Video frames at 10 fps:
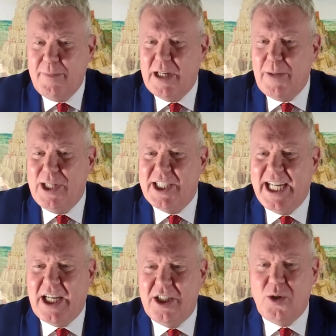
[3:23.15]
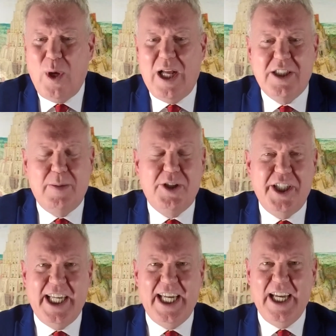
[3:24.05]
by the police in England and Wales up to the
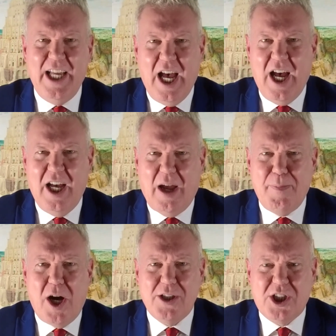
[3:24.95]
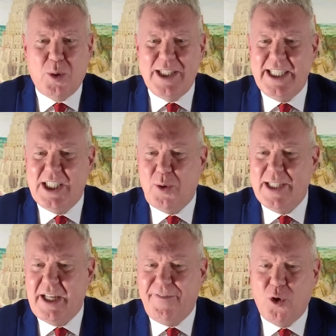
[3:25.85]
year uh, March
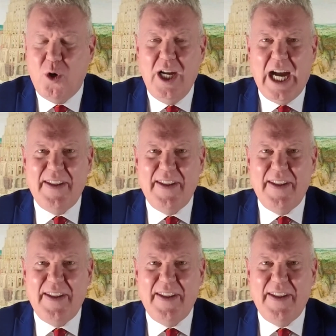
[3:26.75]
2024,